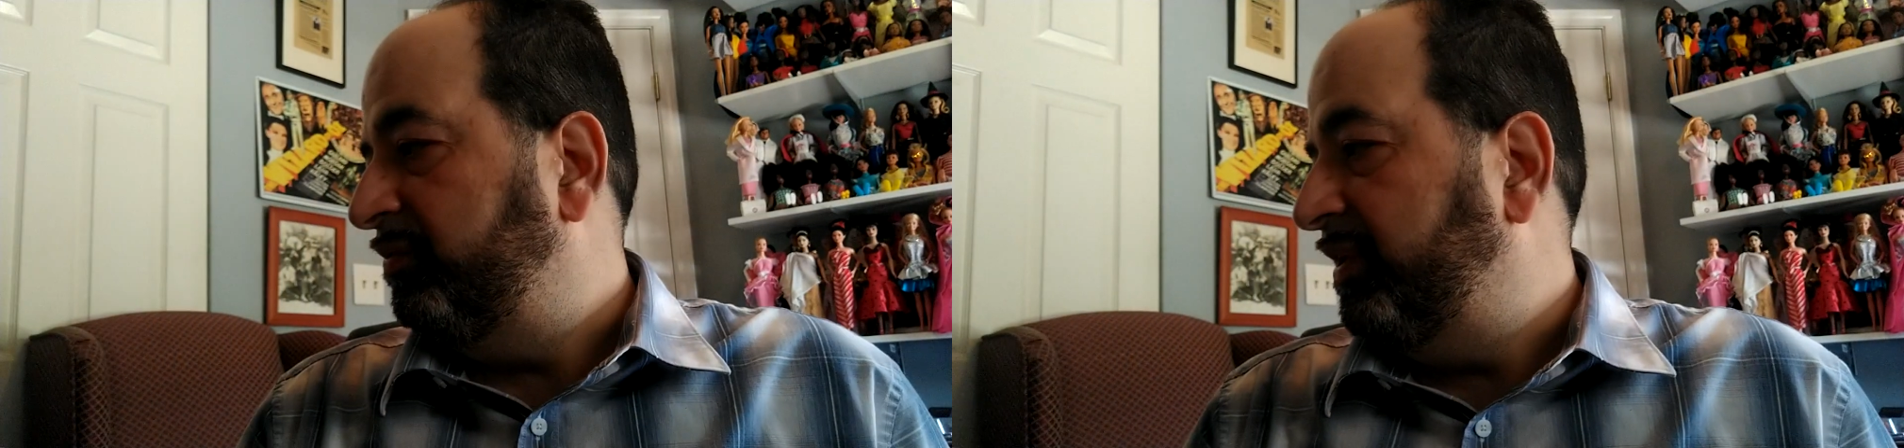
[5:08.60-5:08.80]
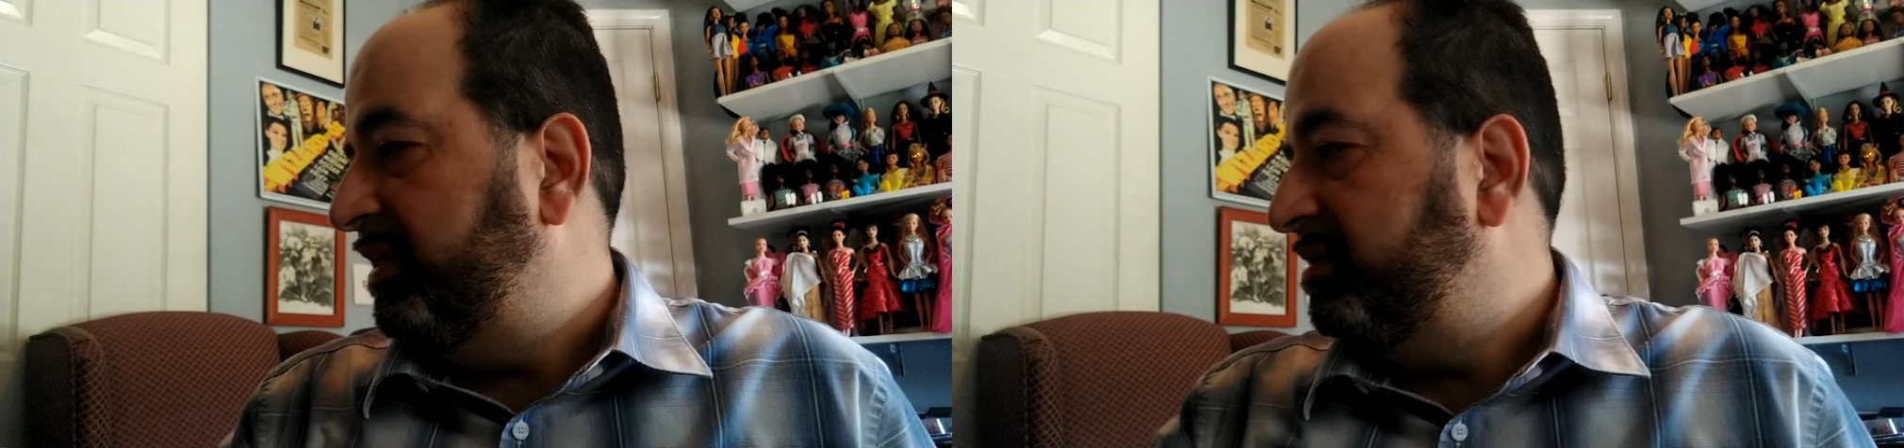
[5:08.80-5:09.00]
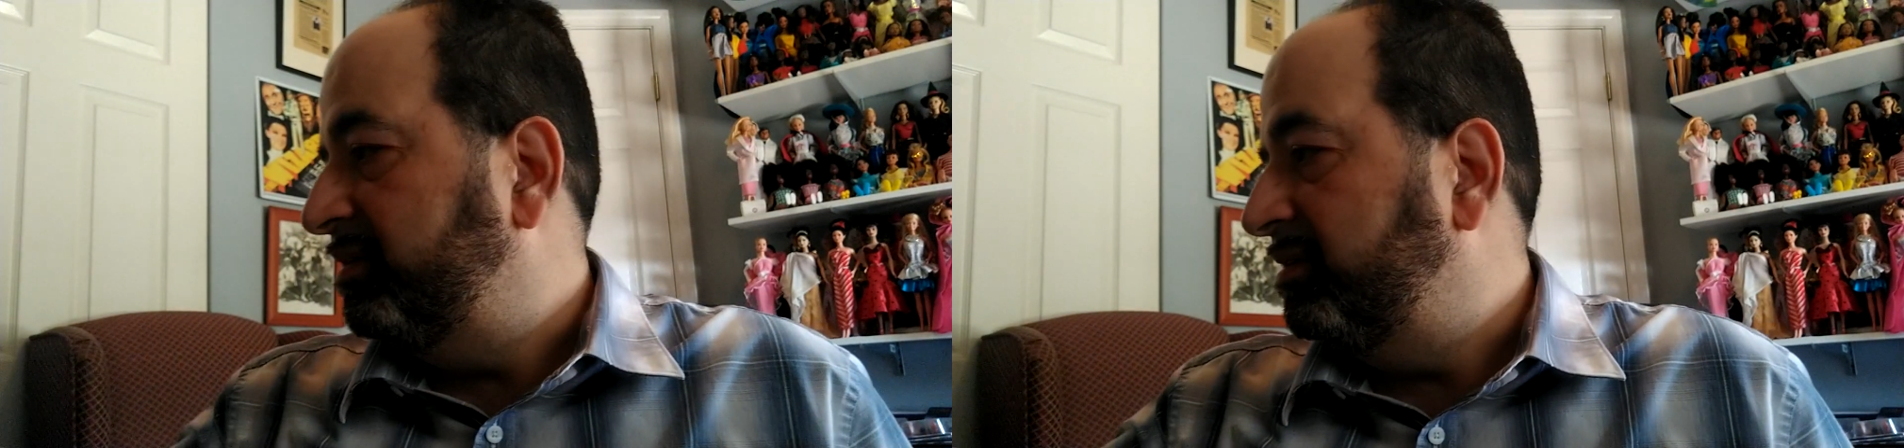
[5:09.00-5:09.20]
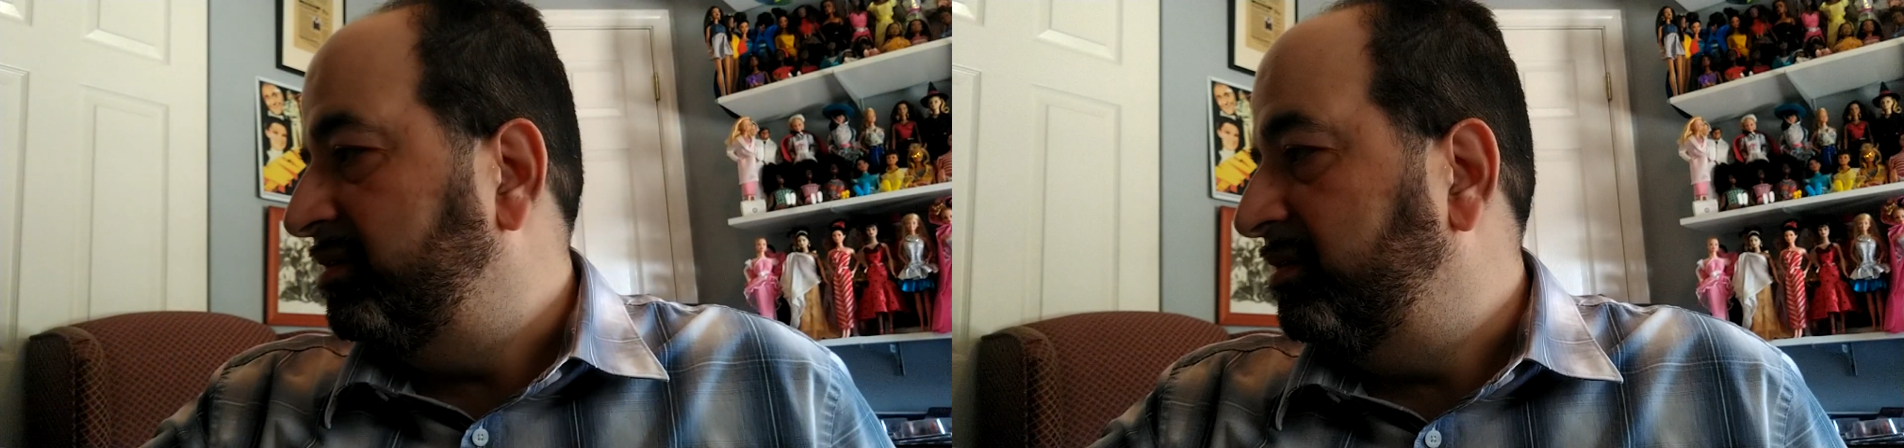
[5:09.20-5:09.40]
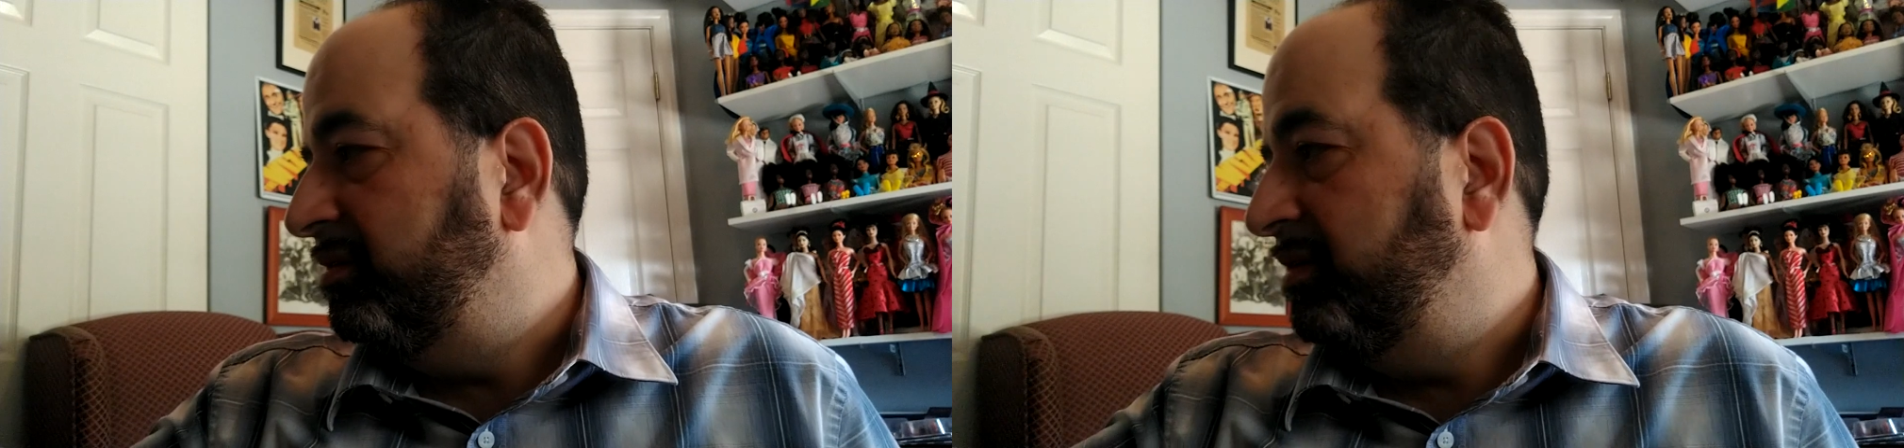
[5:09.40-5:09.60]
faces
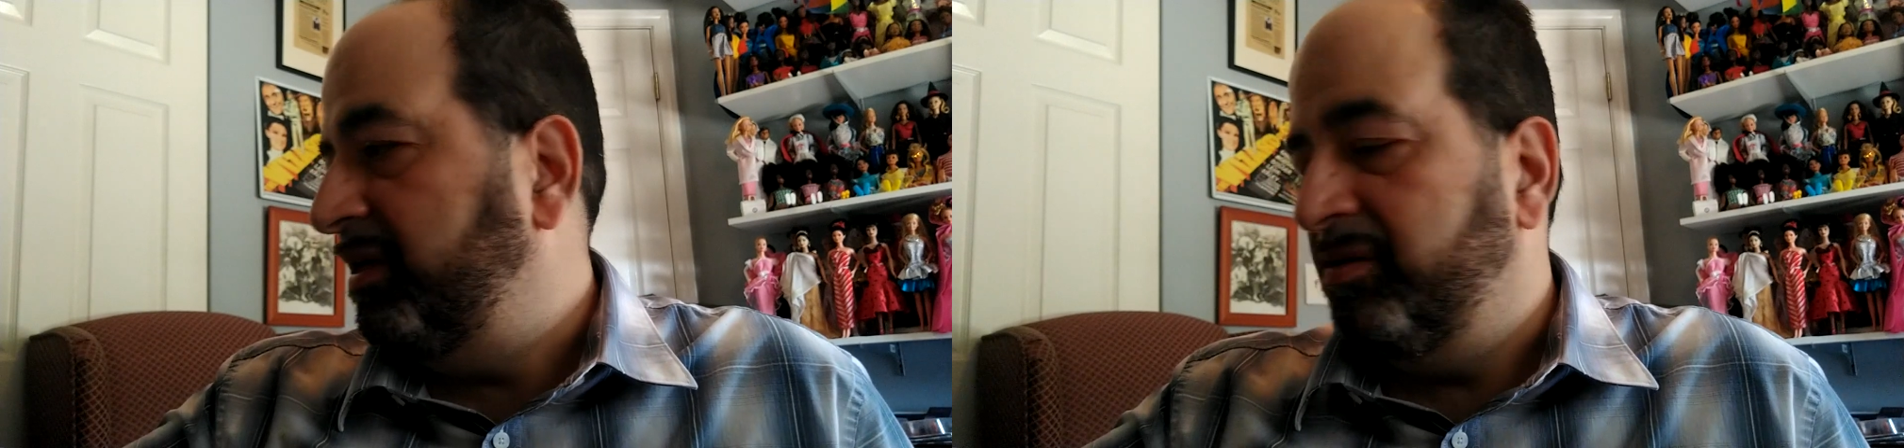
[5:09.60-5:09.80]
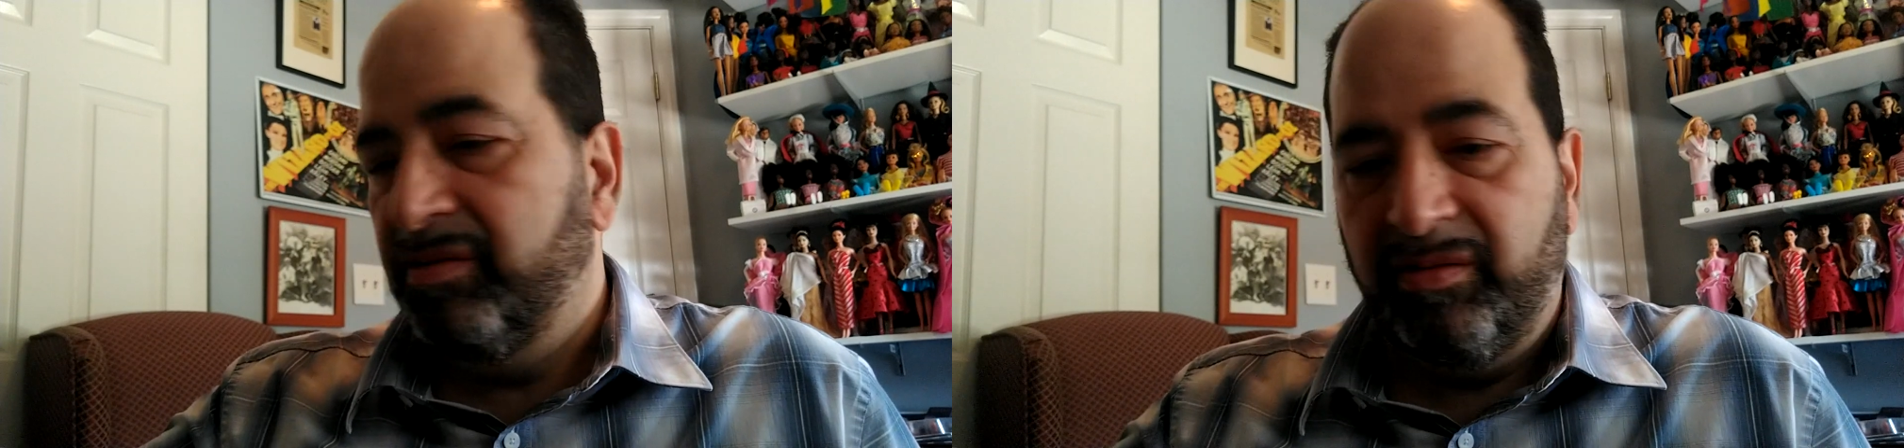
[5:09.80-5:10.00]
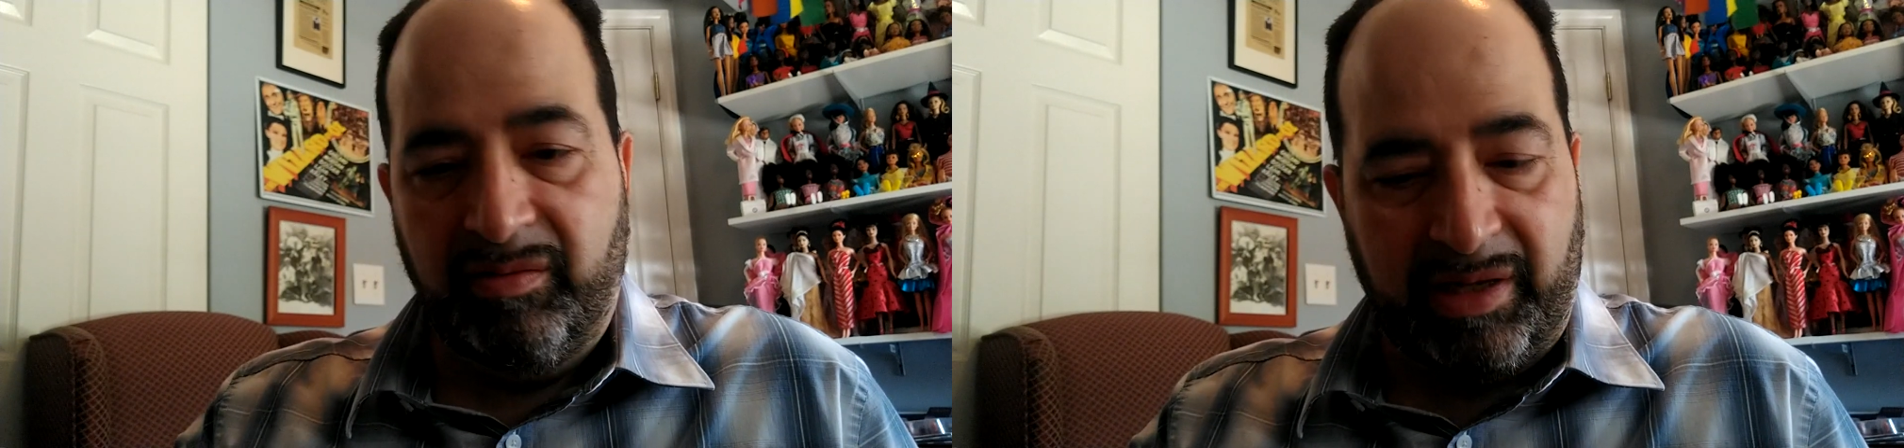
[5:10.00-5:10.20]
and